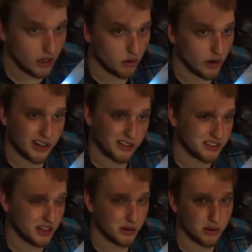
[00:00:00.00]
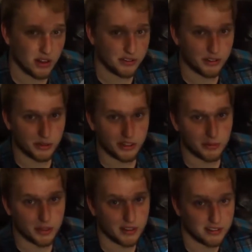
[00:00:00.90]
Right now there's not a whole lot to do here
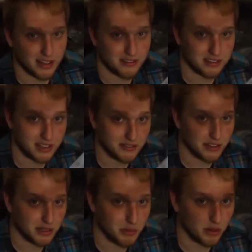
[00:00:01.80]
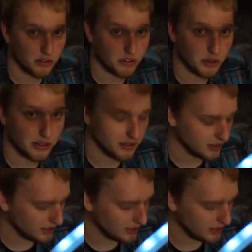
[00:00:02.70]
because I haven't saved any modes to it.